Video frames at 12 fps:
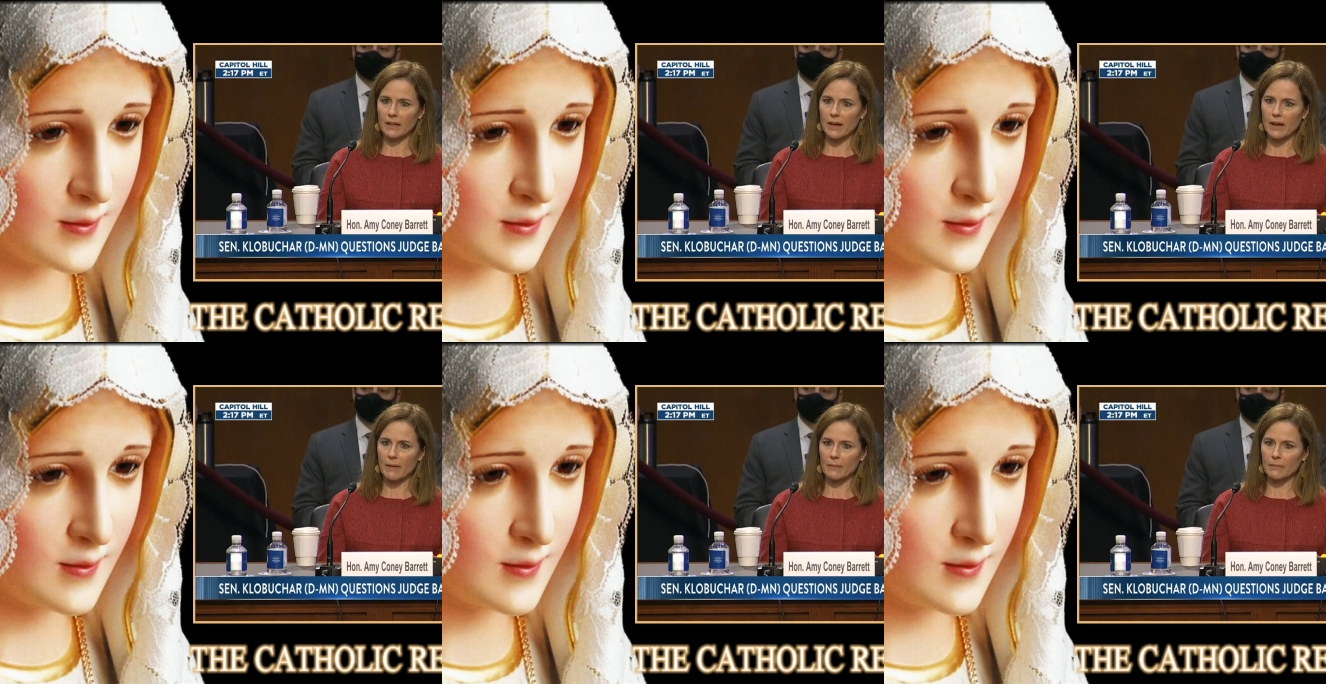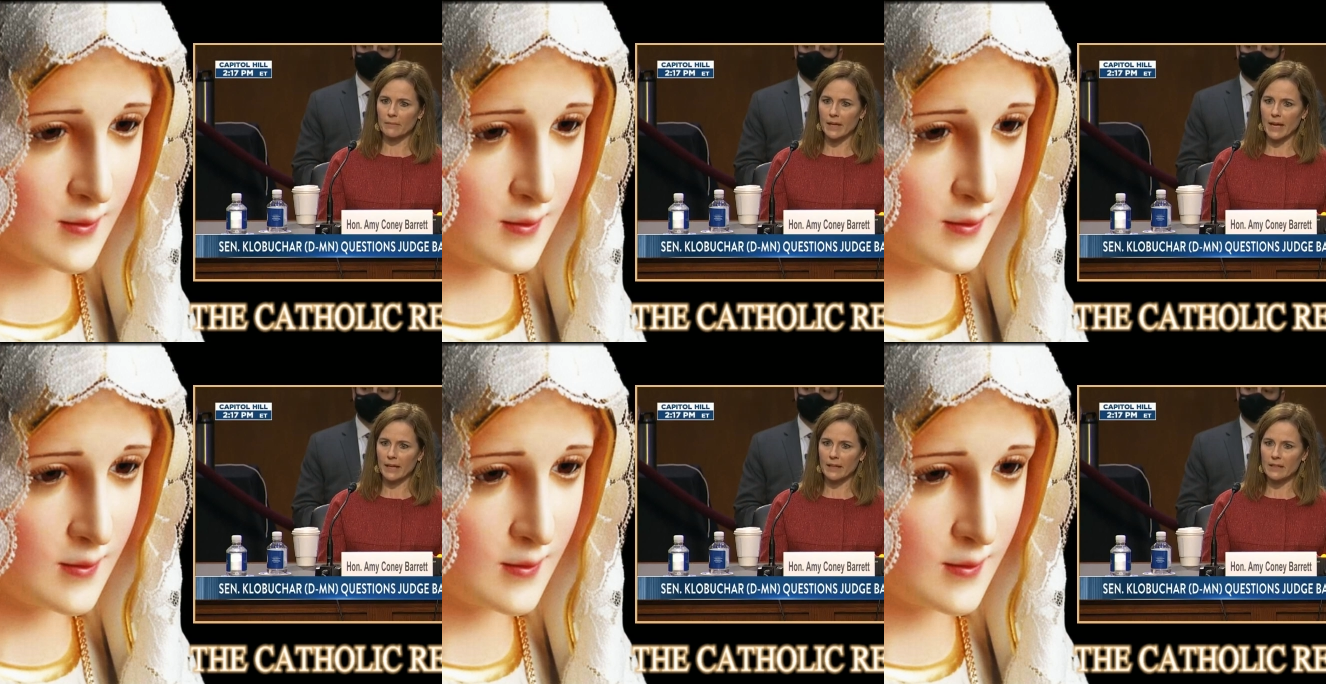Speaker 1: Um, mm
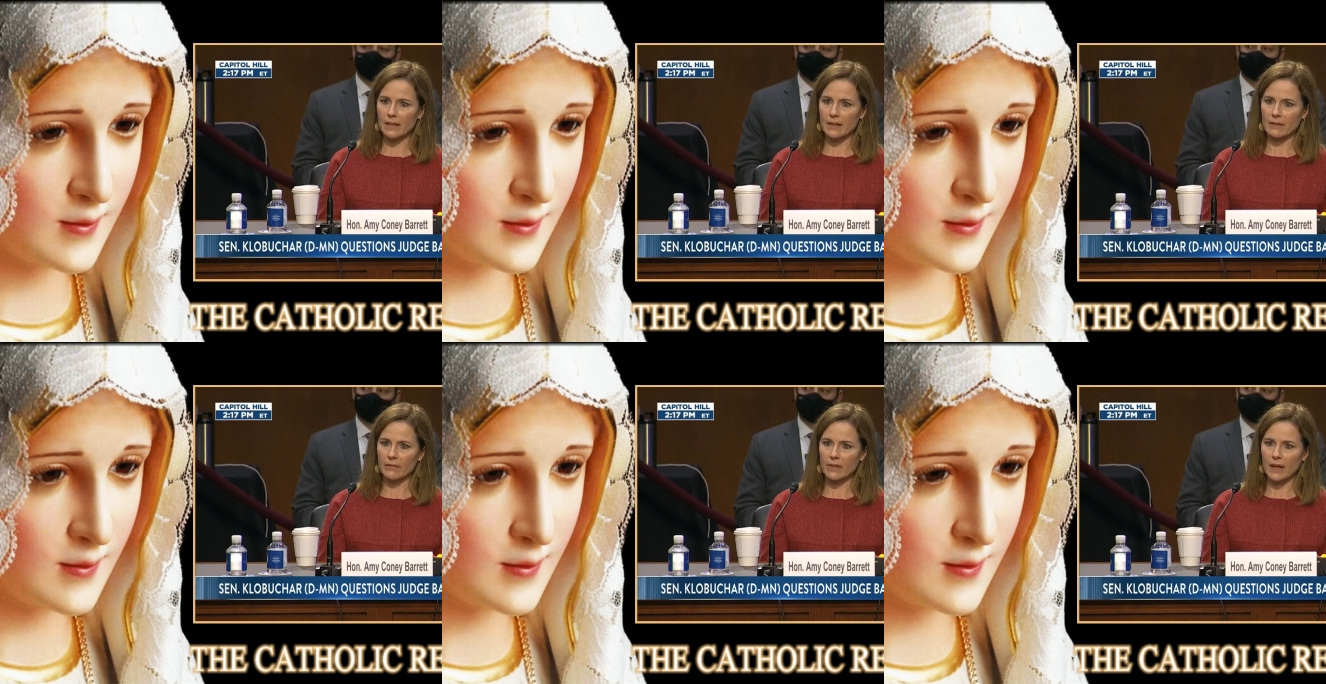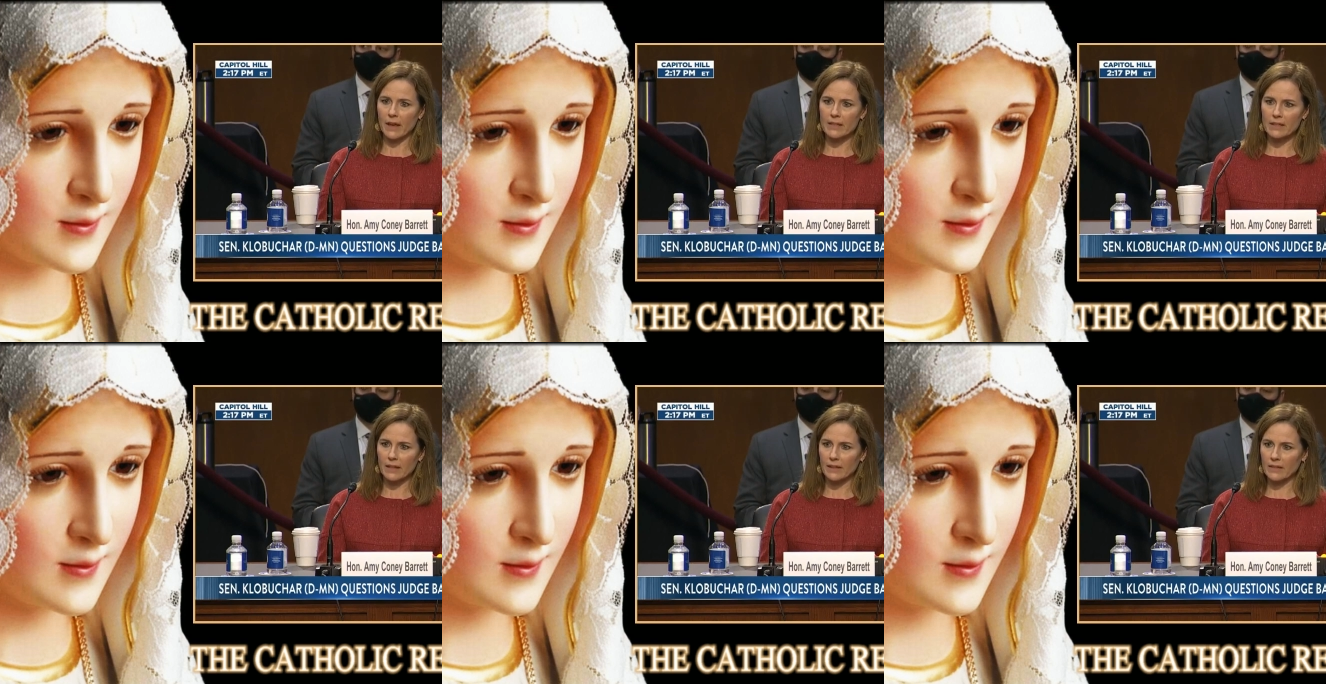-hmm. And as I think
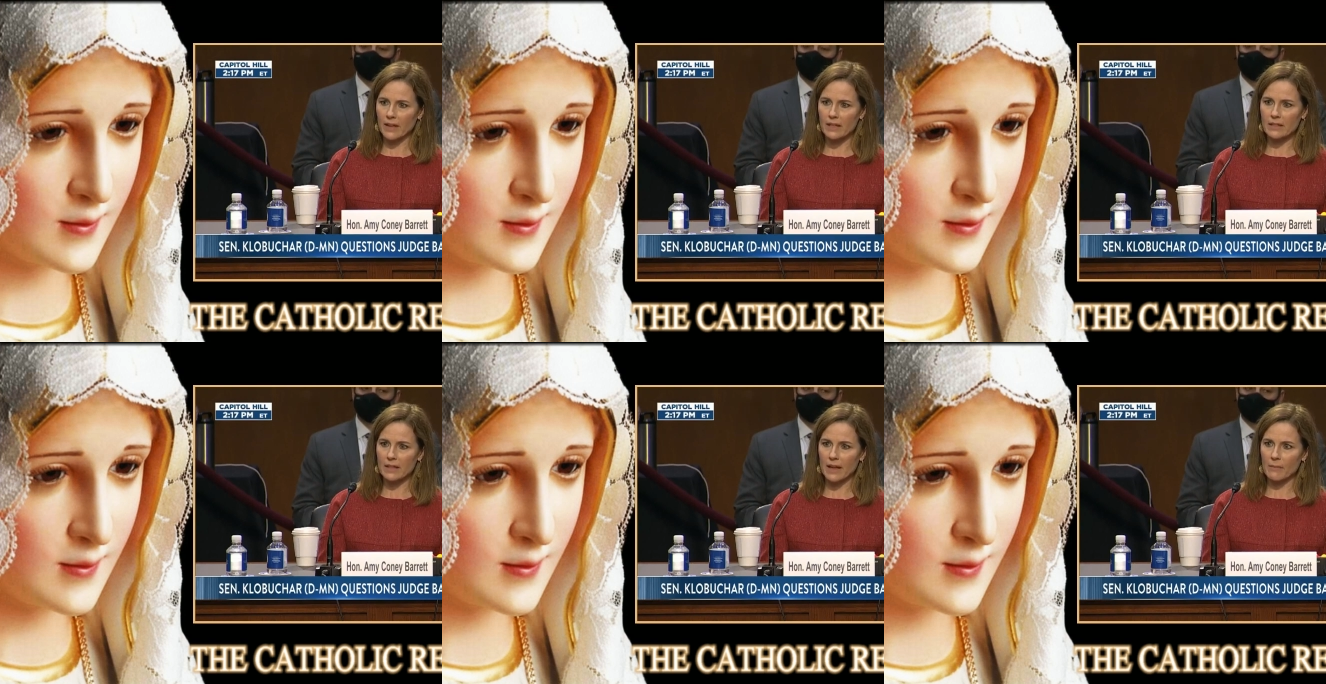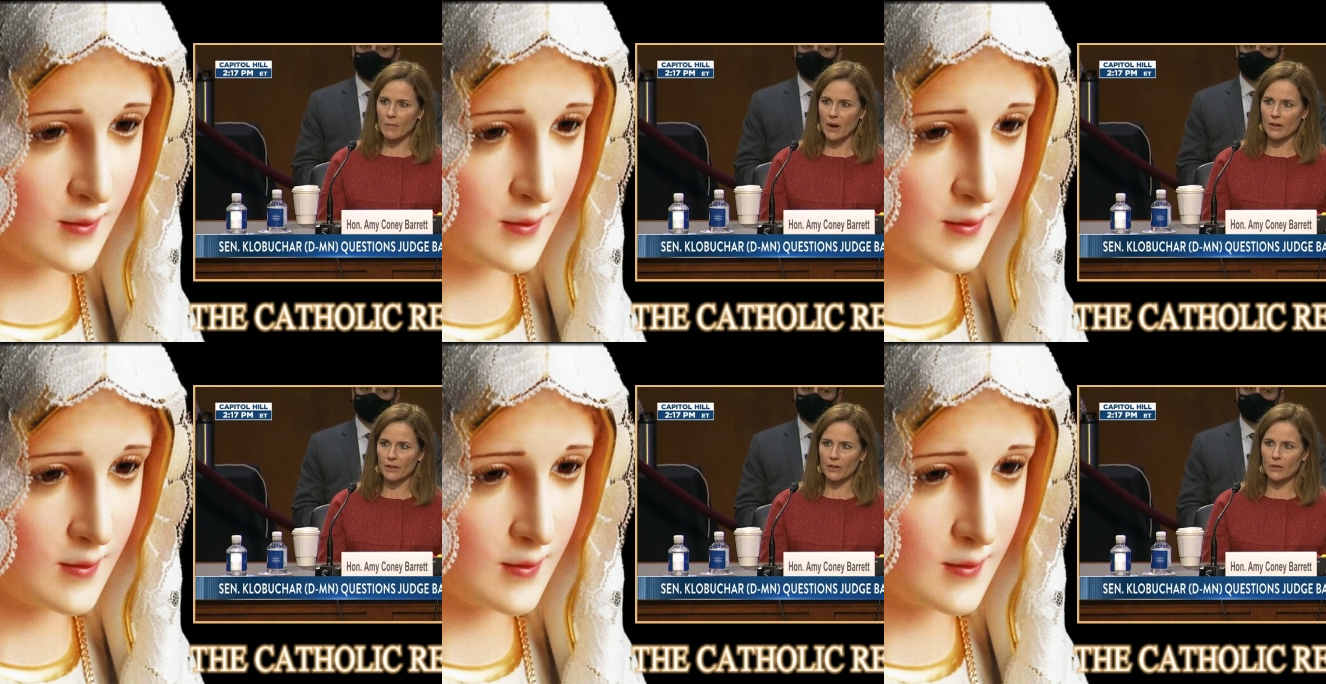I said in that same
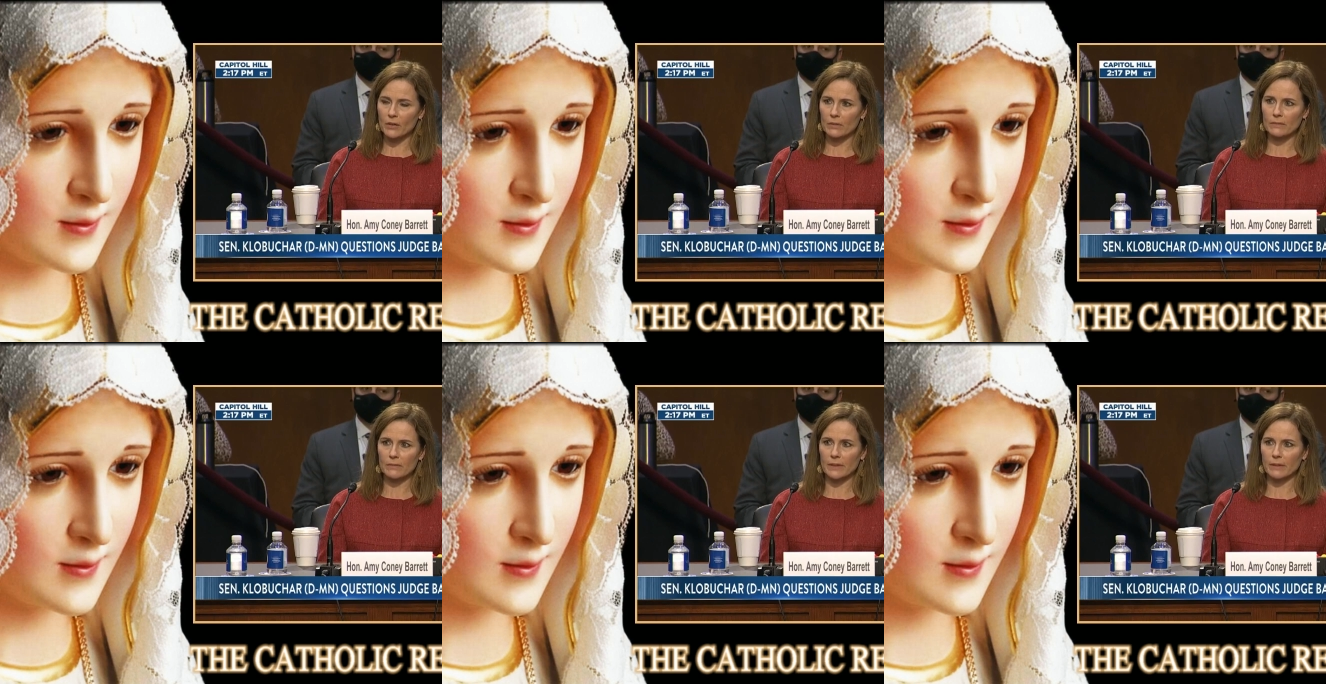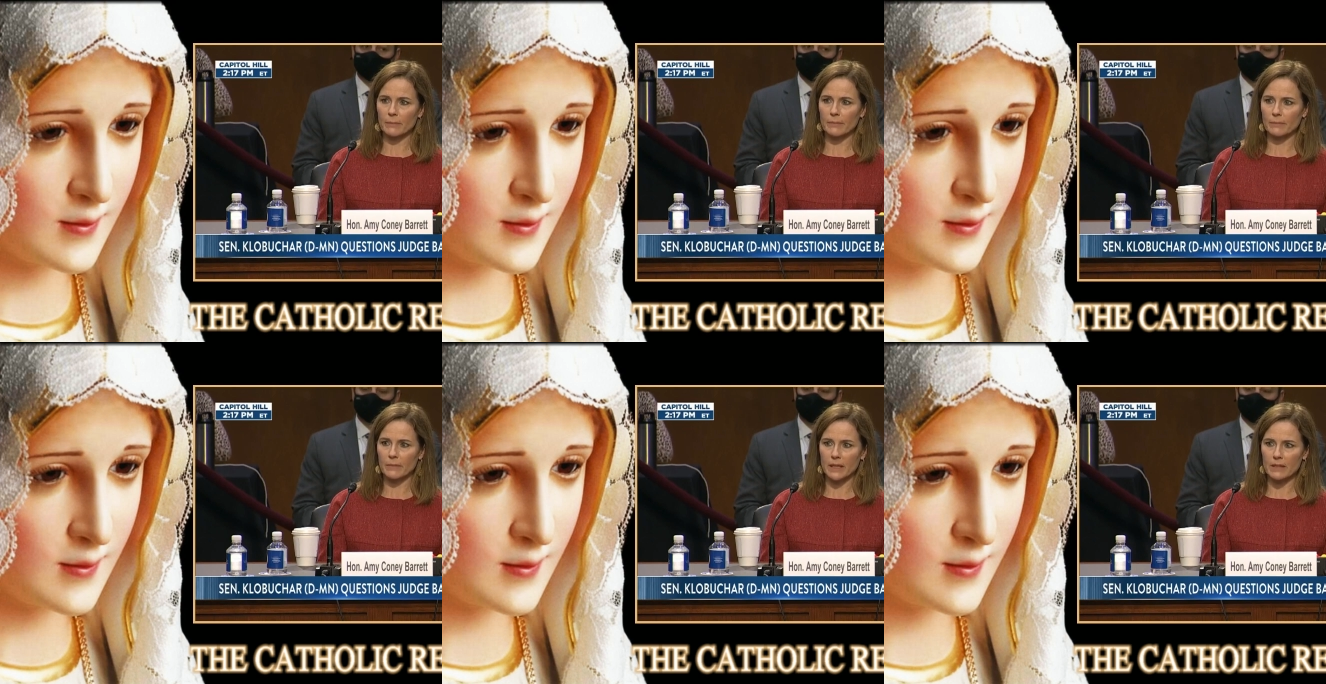article,
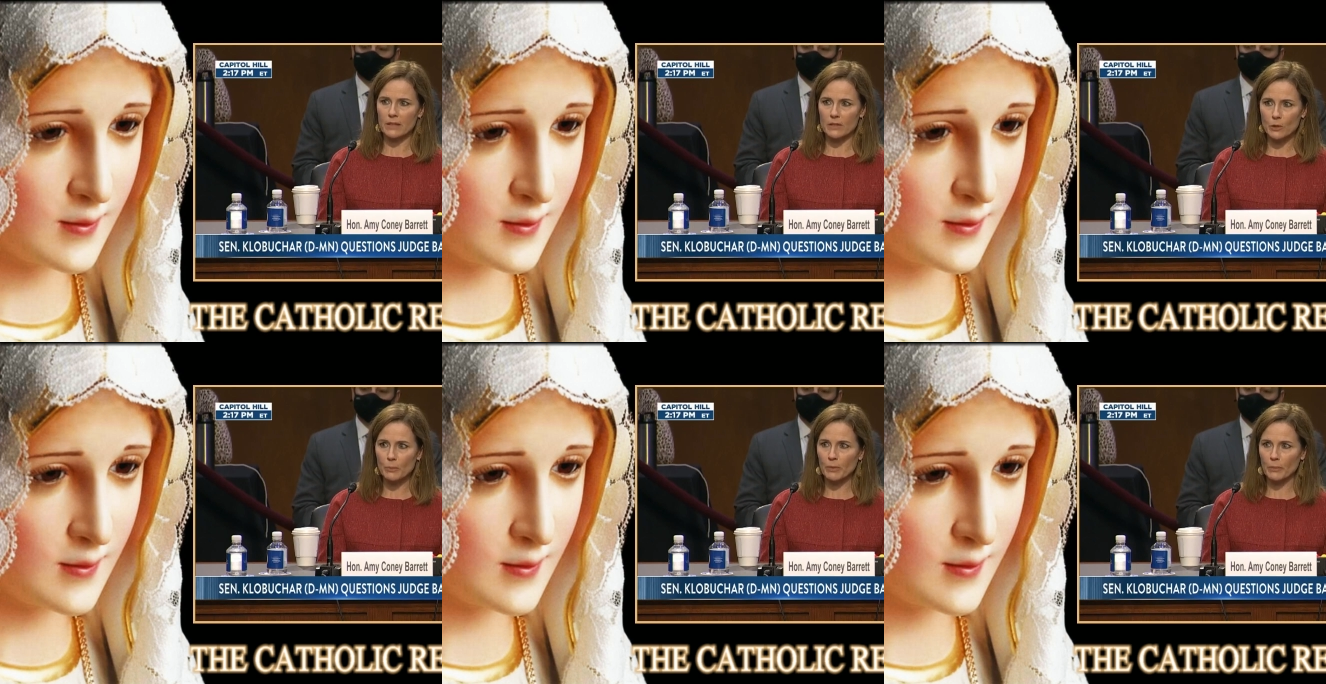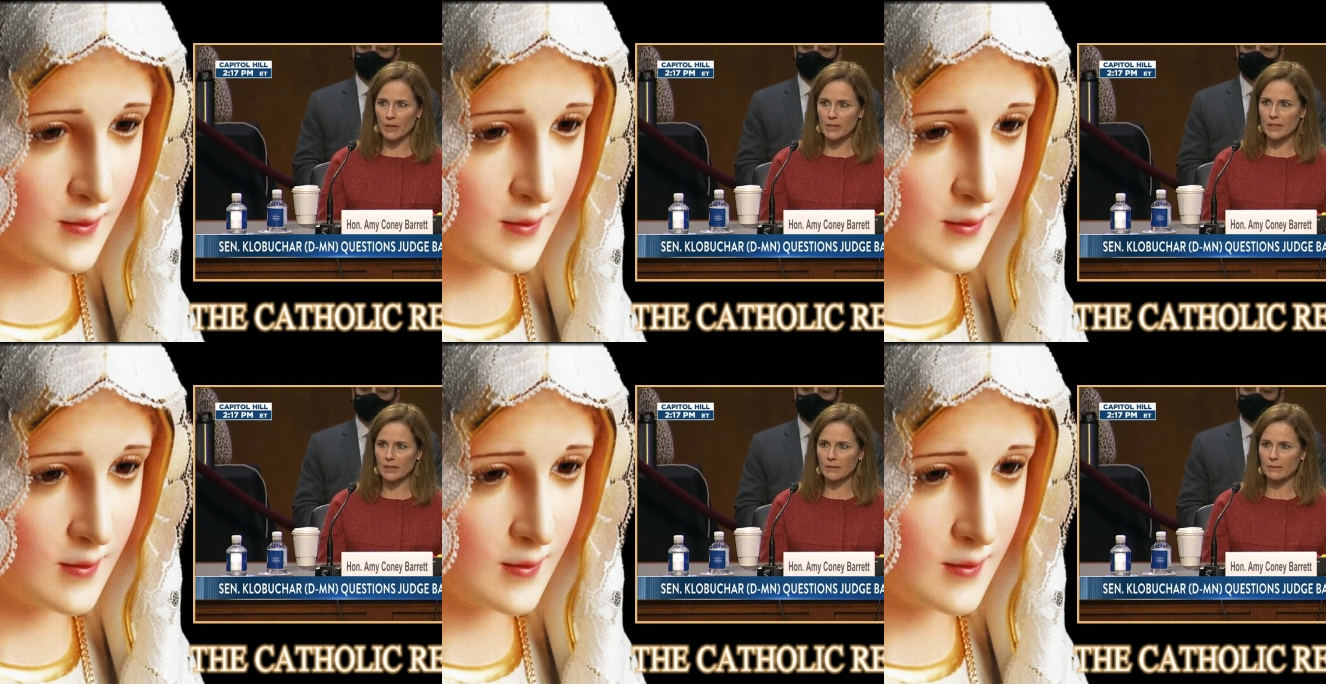it's super
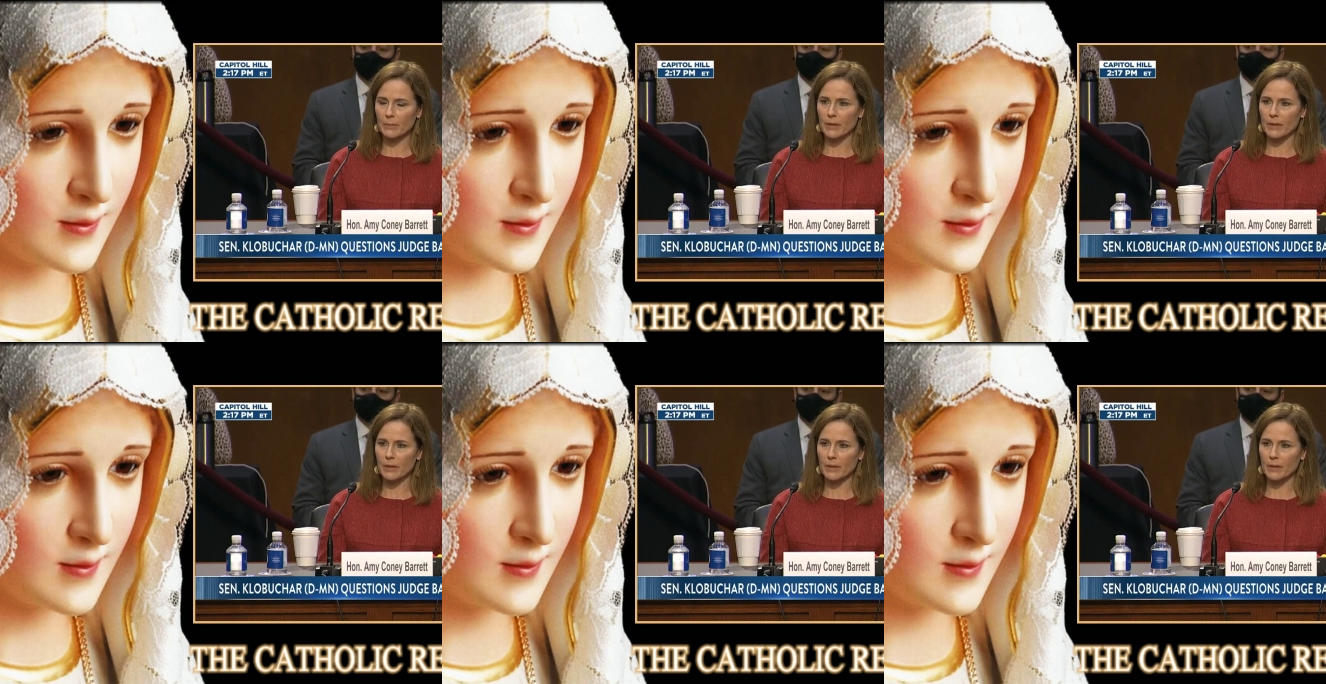precedent.